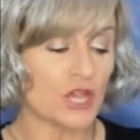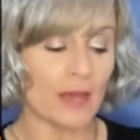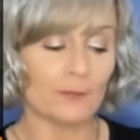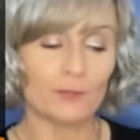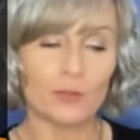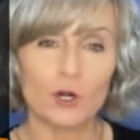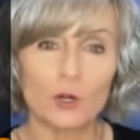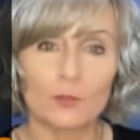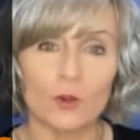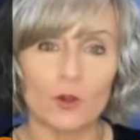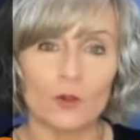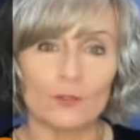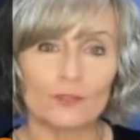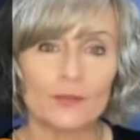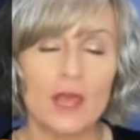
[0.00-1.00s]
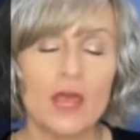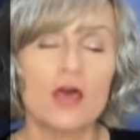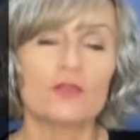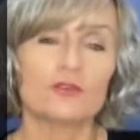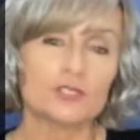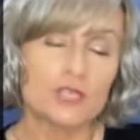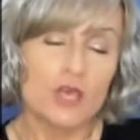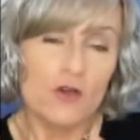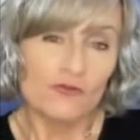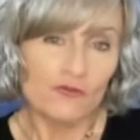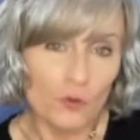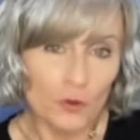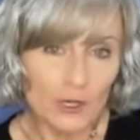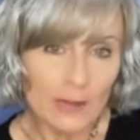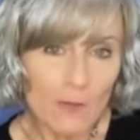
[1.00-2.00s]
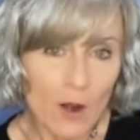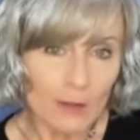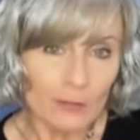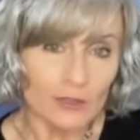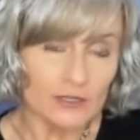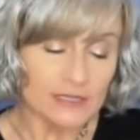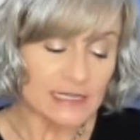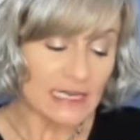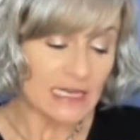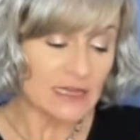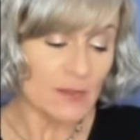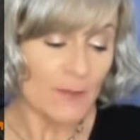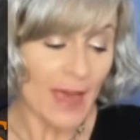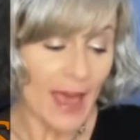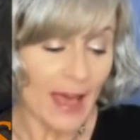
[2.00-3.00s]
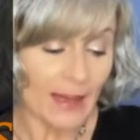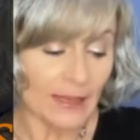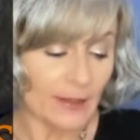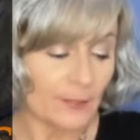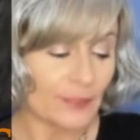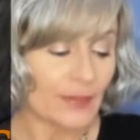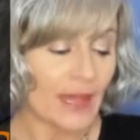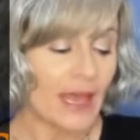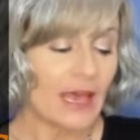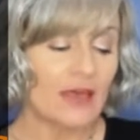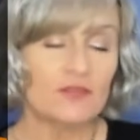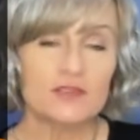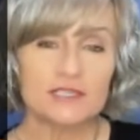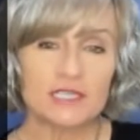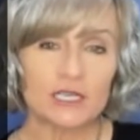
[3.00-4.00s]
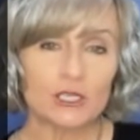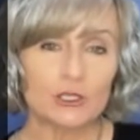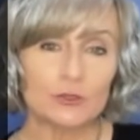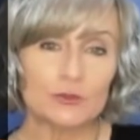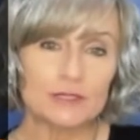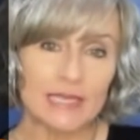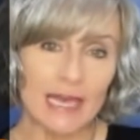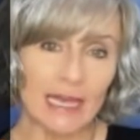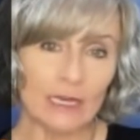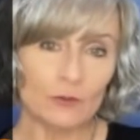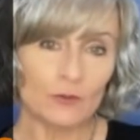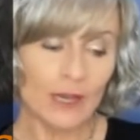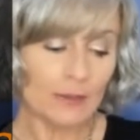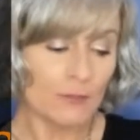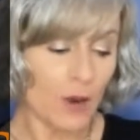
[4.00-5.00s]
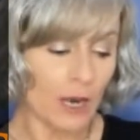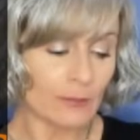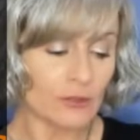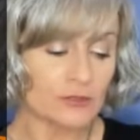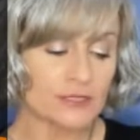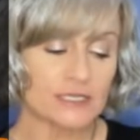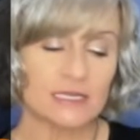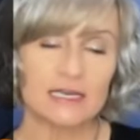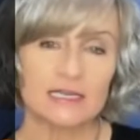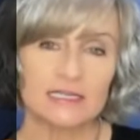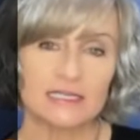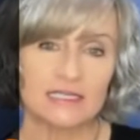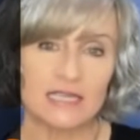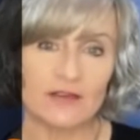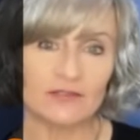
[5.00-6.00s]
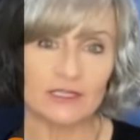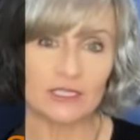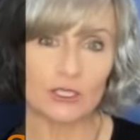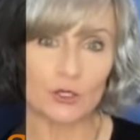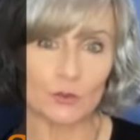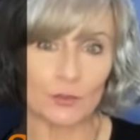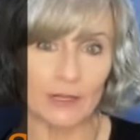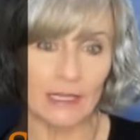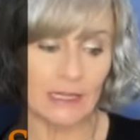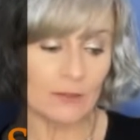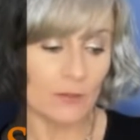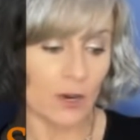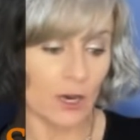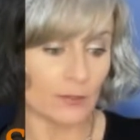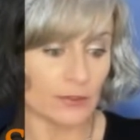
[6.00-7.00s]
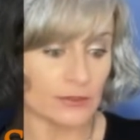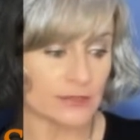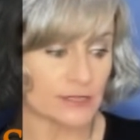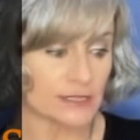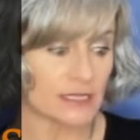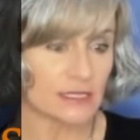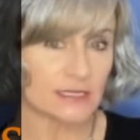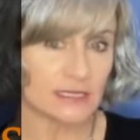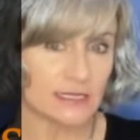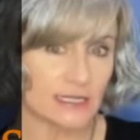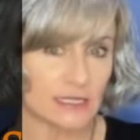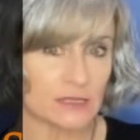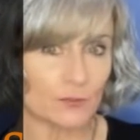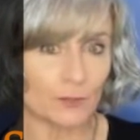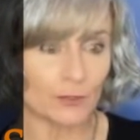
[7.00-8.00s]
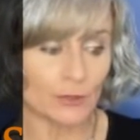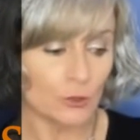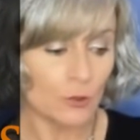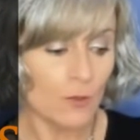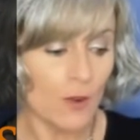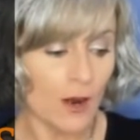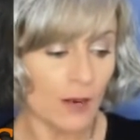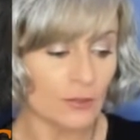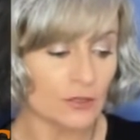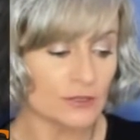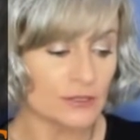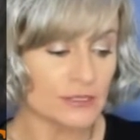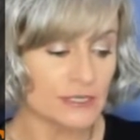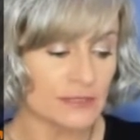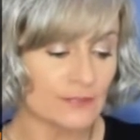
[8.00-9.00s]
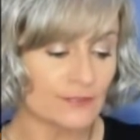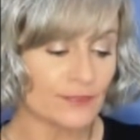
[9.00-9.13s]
and purple. There's 40 marbles in the bag, and this includes 8 red marbles, 7 green marbles, 6 blue marbles,